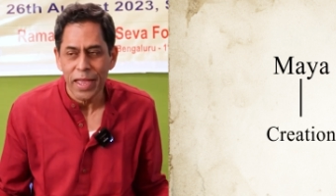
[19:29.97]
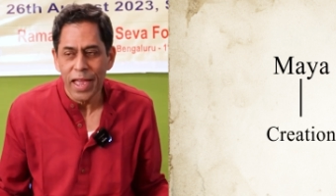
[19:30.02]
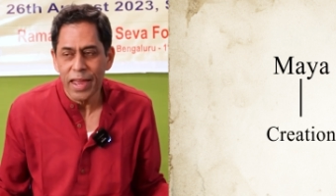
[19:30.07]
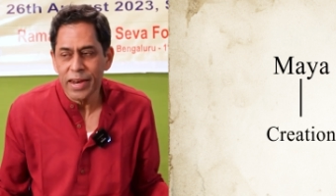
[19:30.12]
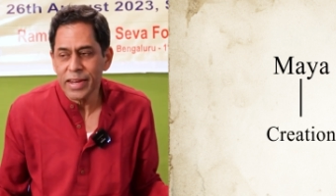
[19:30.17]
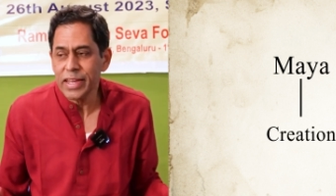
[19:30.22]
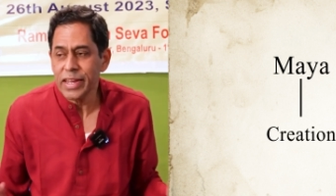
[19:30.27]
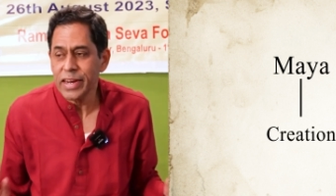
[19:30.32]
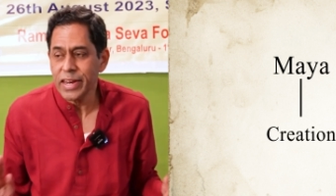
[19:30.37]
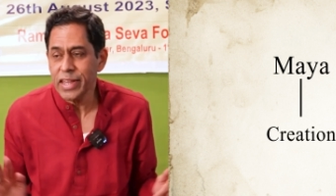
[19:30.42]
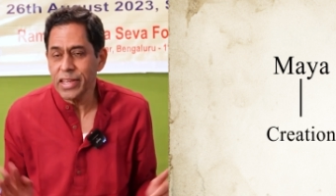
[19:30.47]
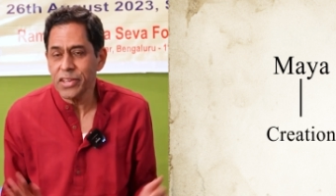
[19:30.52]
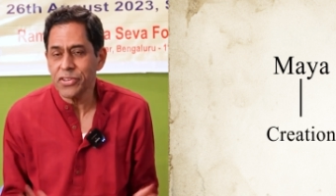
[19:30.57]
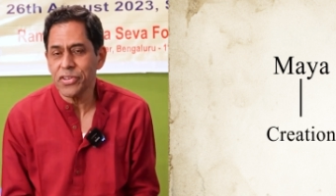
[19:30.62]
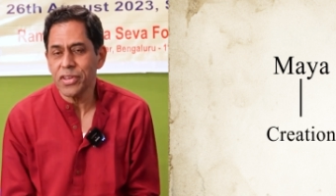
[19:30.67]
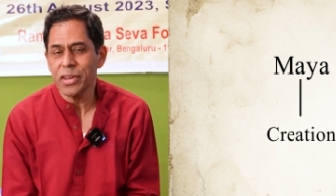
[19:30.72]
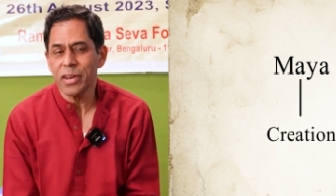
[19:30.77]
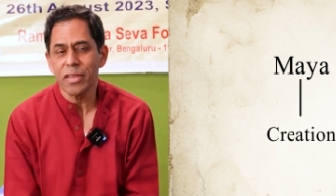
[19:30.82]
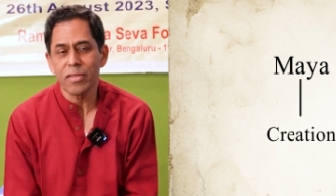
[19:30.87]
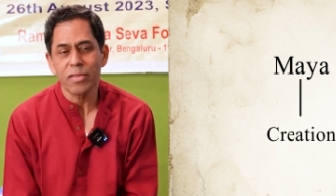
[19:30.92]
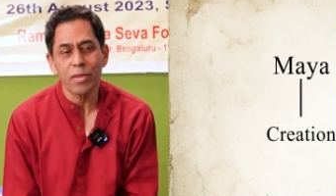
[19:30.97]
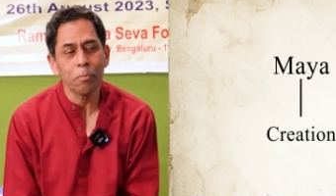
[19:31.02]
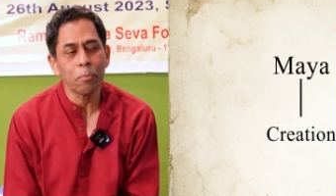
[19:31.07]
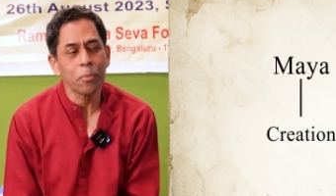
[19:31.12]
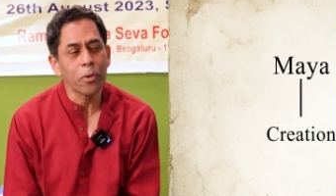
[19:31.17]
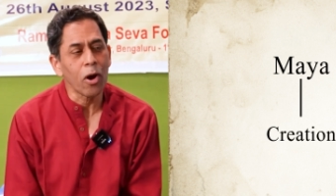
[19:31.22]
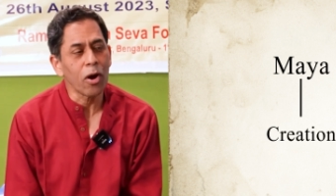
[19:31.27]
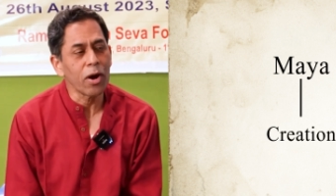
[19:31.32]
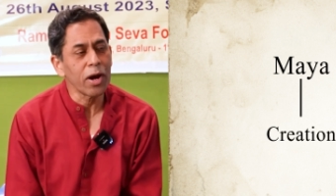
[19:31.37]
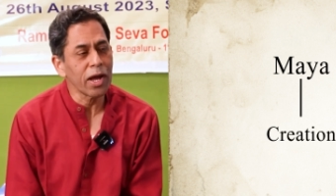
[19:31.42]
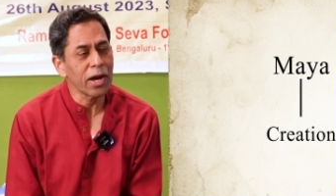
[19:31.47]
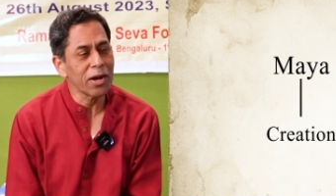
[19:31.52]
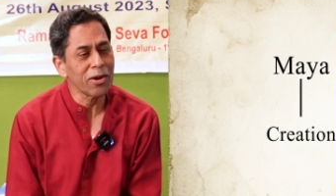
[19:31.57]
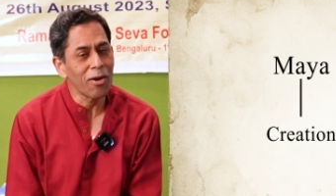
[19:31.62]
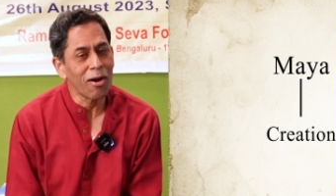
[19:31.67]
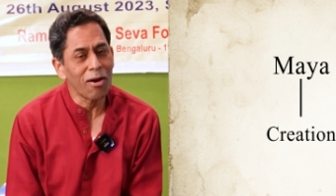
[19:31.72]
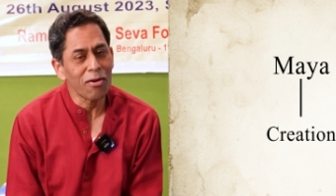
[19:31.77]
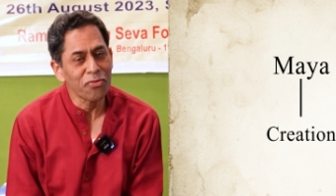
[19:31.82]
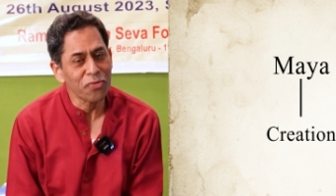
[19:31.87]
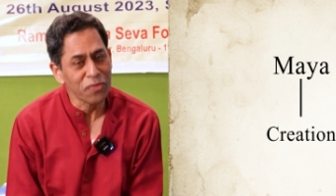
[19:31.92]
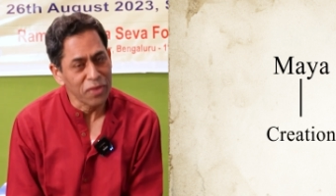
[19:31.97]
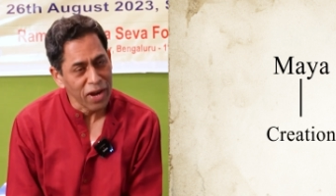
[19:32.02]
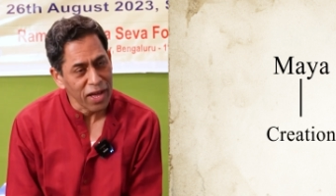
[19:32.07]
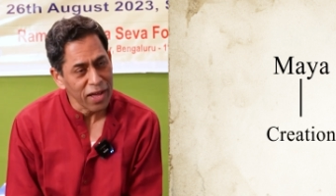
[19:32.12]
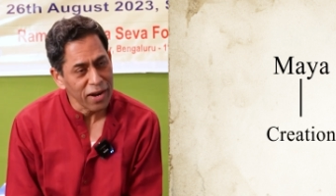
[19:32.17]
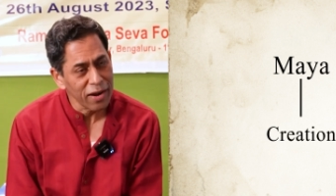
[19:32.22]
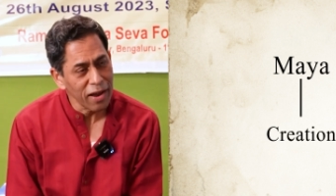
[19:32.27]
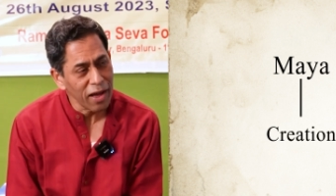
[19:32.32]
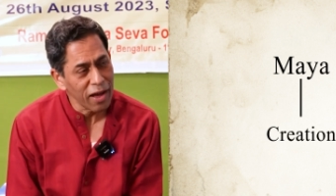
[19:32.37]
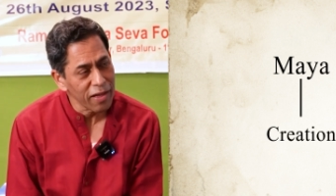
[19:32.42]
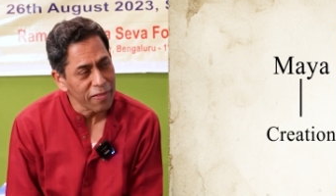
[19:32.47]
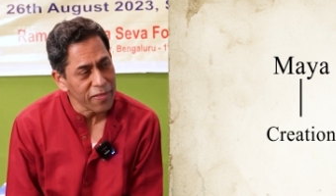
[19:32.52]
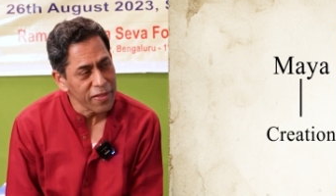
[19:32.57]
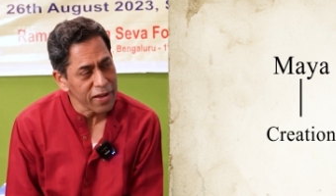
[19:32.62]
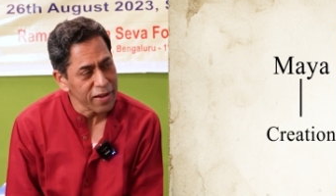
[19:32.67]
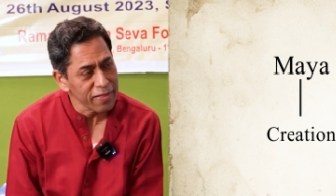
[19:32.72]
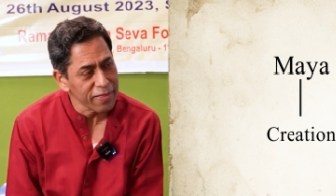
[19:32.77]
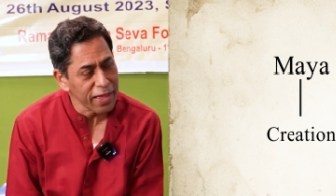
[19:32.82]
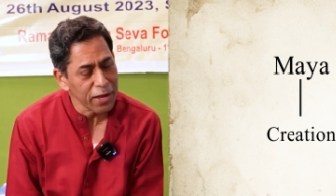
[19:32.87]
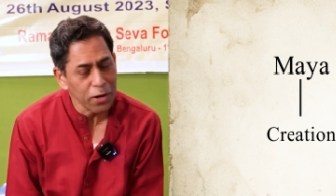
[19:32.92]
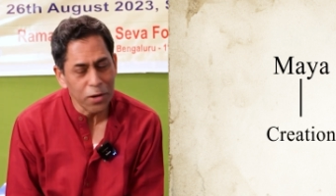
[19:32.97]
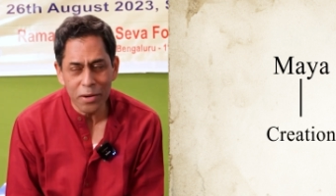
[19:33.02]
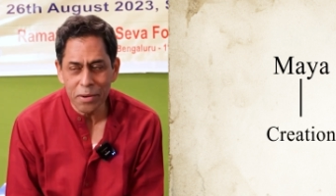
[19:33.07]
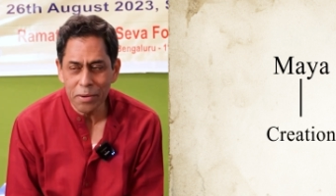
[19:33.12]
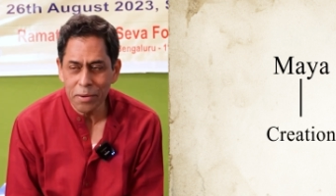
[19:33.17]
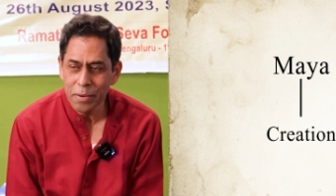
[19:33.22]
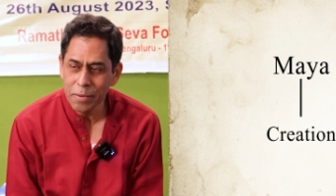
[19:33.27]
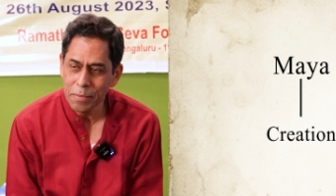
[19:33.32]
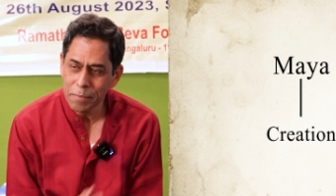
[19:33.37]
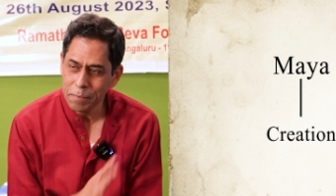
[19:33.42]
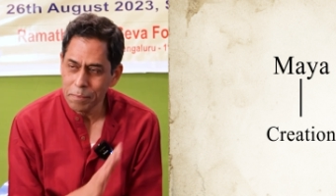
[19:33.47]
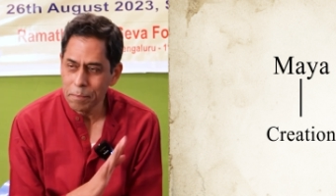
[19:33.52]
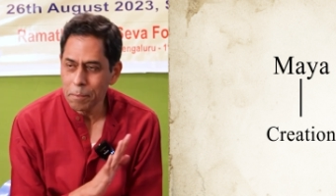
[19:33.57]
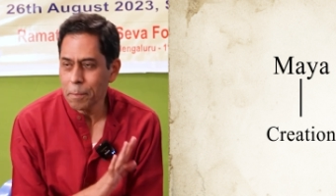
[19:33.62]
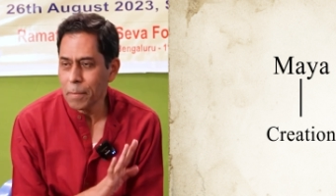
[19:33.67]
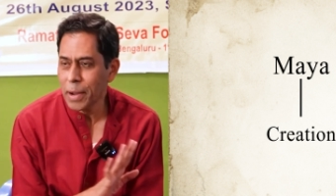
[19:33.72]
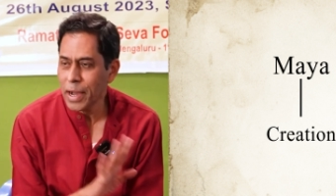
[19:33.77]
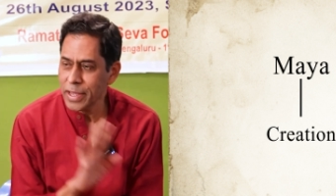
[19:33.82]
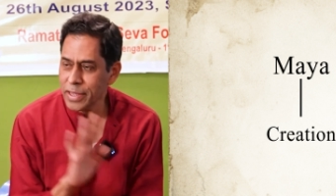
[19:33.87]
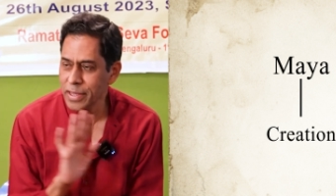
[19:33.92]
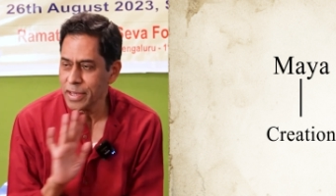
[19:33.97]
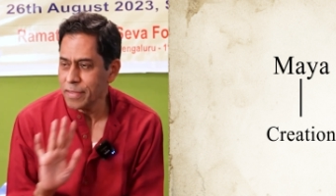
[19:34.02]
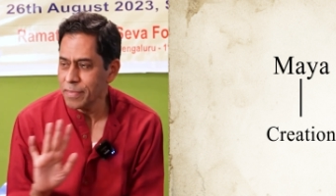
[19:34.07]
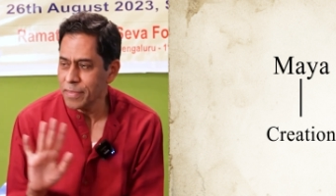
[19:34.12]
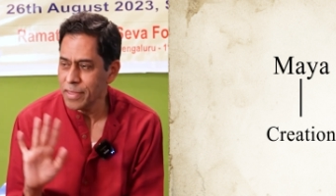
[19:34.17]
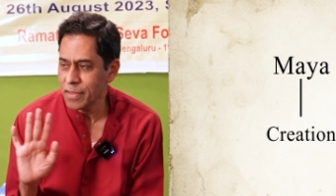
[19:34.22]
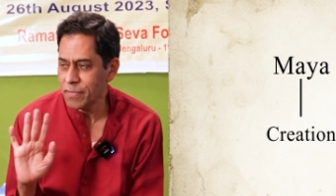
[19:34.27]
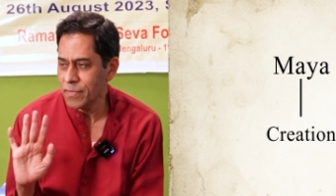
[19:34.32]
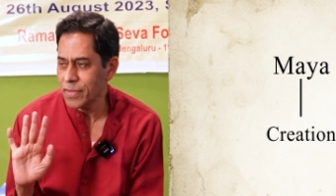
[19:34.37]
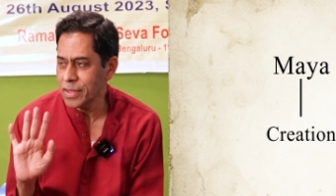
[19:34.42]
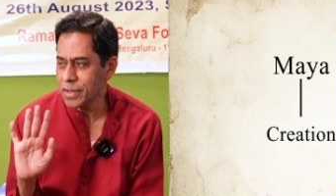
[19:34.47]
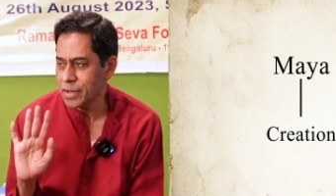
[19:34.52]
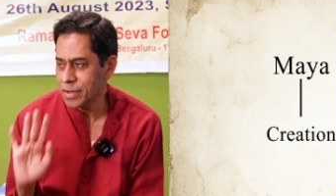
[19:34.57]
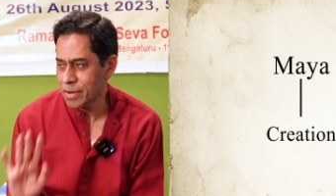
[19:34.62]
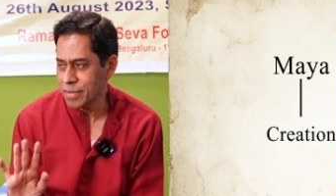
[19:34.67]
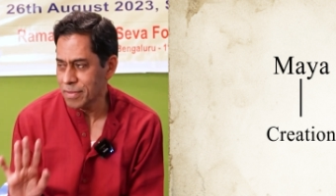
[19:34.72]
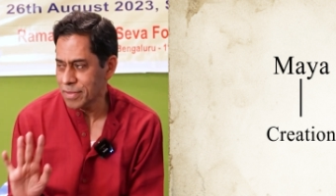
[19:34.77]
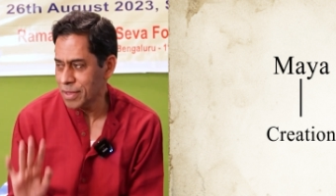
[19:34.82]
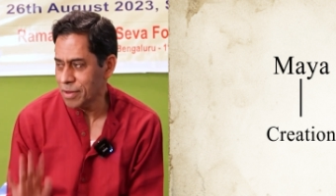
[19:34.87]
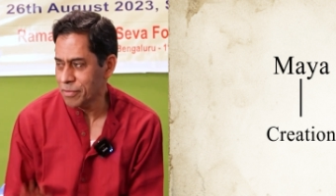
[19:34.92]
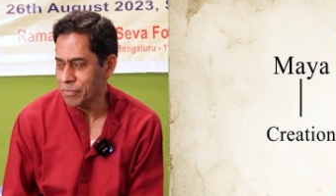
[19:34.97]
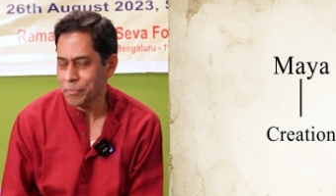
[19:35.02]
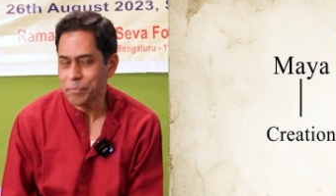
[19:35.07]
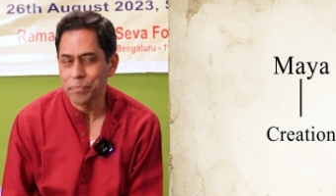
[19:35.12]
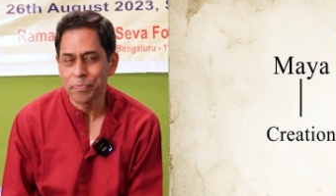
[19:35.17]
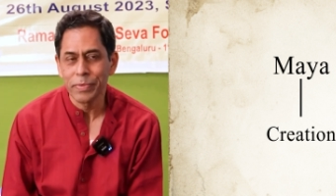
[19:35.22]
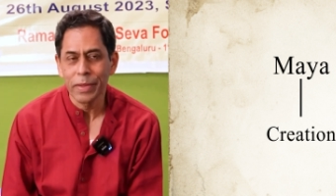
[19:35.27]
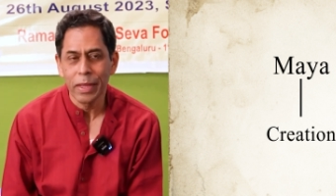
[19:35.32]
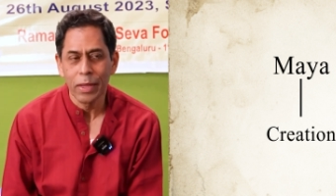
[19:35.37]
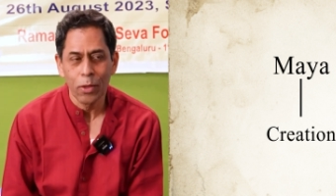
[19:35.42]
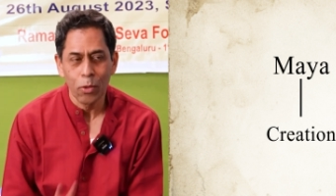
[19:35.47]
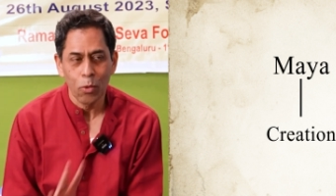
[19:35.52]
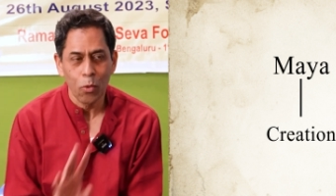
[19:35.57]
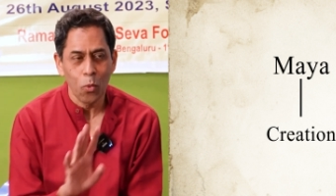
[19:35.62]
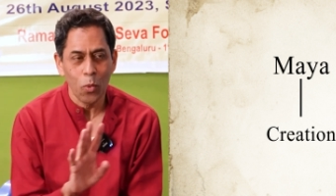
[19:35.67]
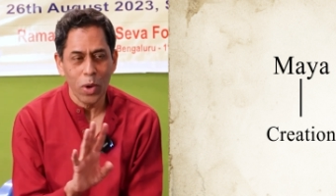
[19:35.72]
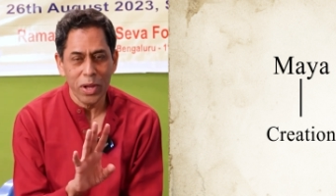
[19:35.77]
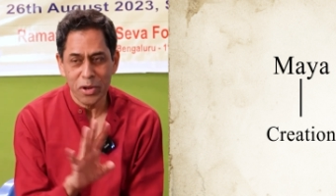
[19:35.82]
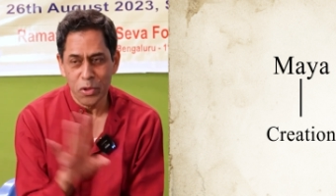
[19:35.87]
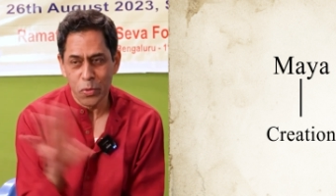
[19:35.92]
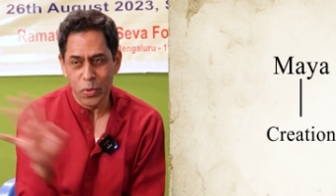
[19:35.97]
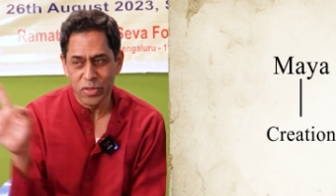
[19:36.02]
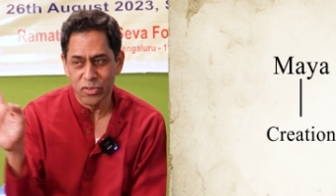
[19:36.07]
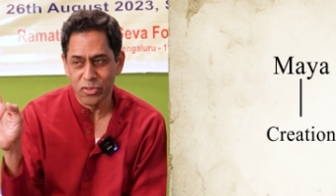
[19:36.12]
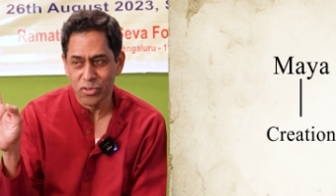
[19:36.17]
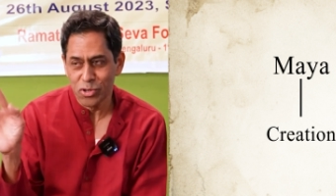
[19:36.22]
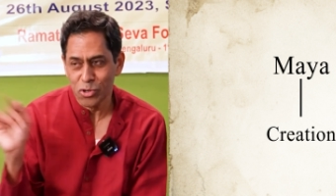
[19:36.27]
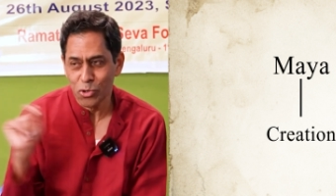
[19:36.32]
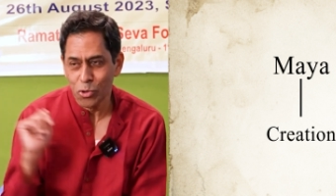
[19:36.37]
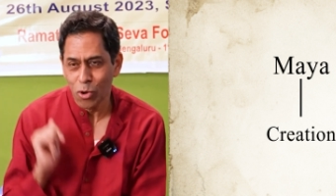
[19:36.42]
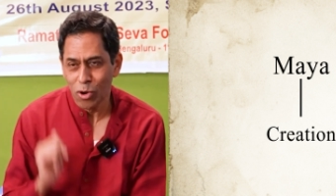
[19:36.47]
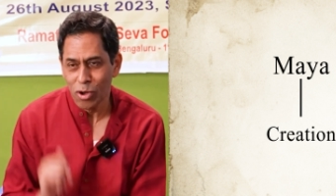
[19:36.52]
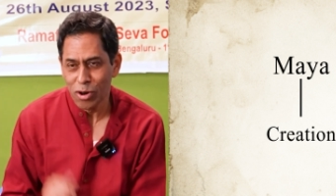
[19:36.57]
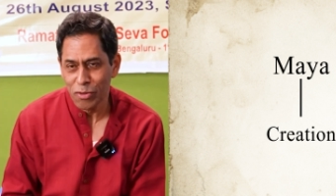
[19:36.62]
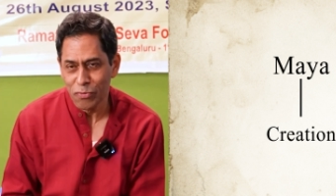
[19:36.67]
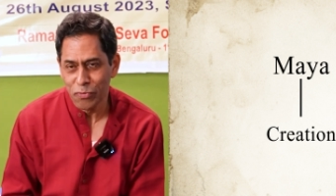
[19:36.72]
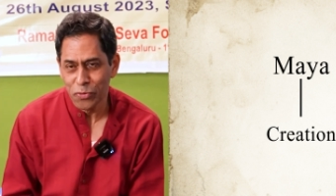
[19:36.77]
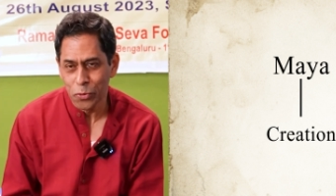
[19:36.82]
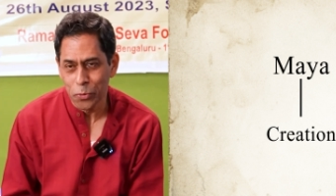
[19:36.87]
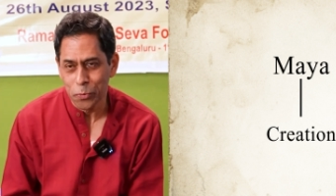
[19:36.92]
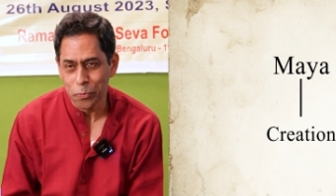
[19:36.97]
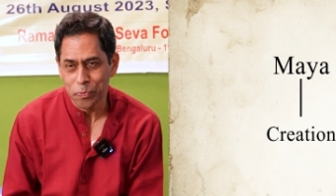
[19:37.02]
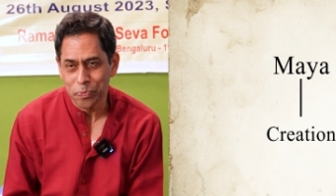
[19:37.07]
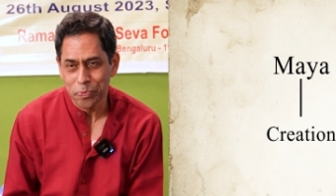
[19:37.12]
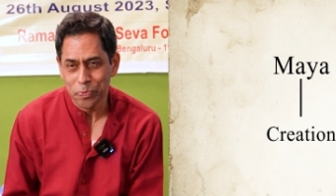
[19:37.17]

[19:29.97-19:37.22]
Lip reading: And creation is a product of none other than Maya Devi herself. One question to all of you.